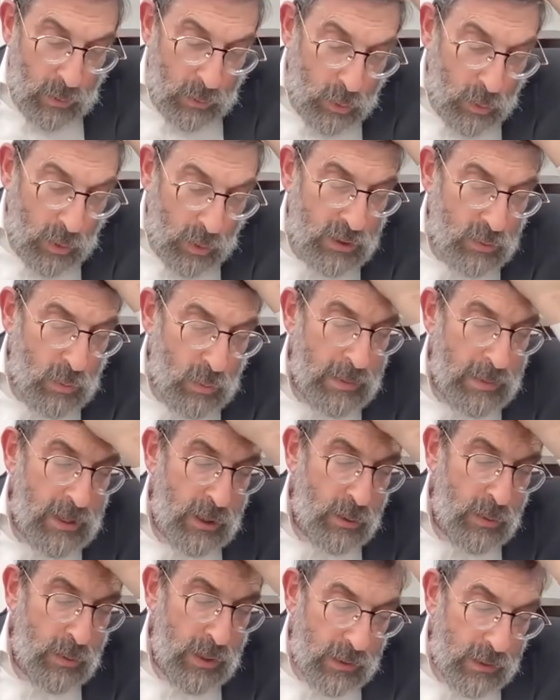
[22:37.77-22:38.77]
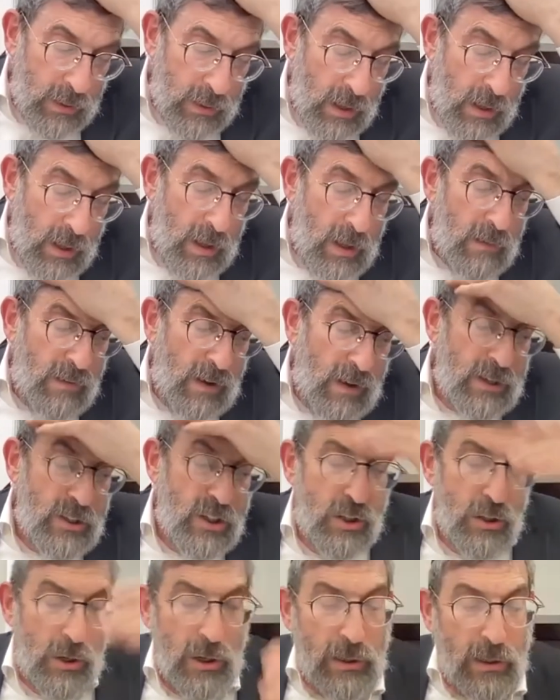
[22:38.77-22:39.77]
talks a woman into it.
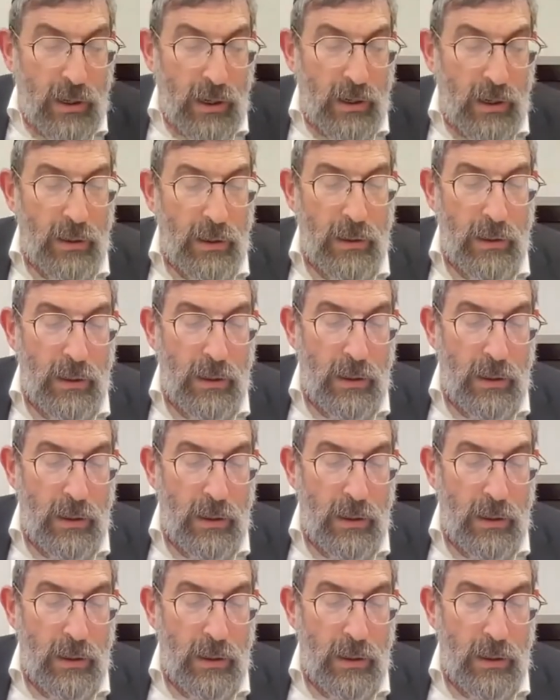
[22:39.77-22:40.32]
V'ashoita.